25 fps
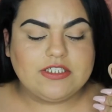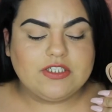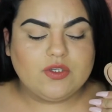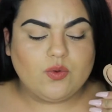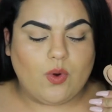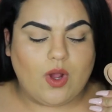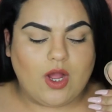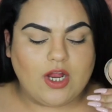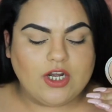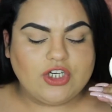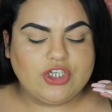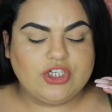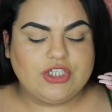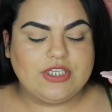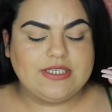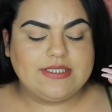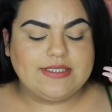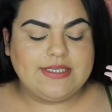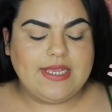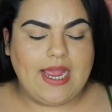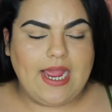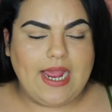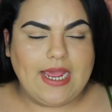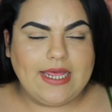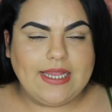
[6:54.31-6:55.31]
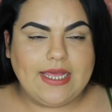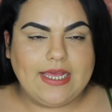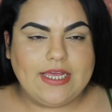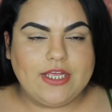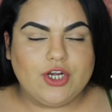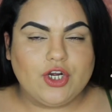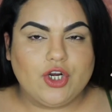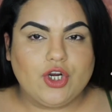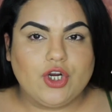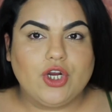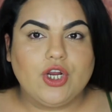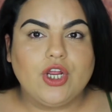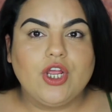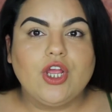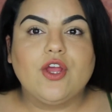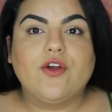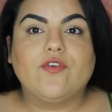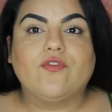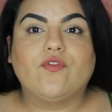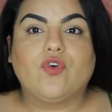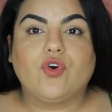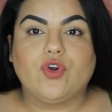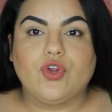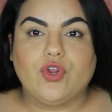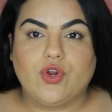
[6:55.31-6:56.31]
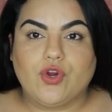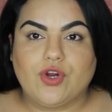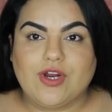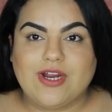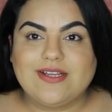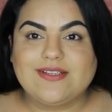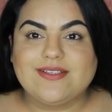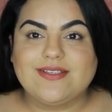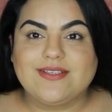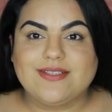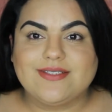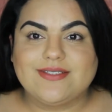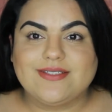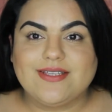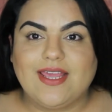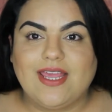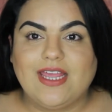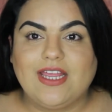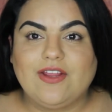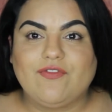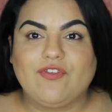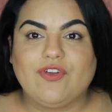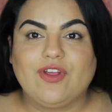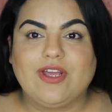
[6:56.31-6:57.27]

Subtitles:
swatch this highlighter for your guys' sake,